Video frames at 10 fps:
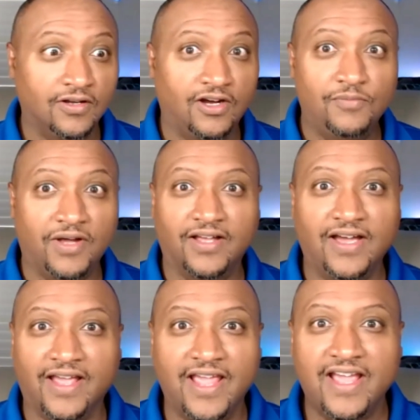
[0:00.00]
Oh my
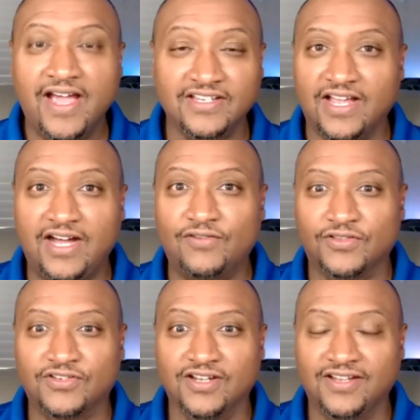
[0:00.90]
God, AI is off
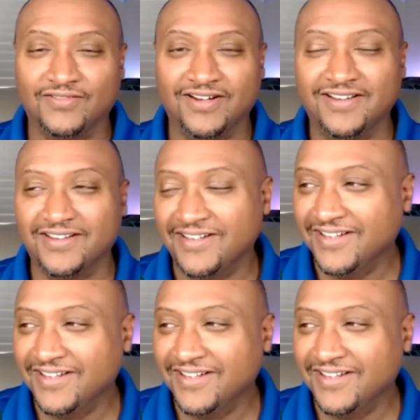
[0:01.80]
the chain, right?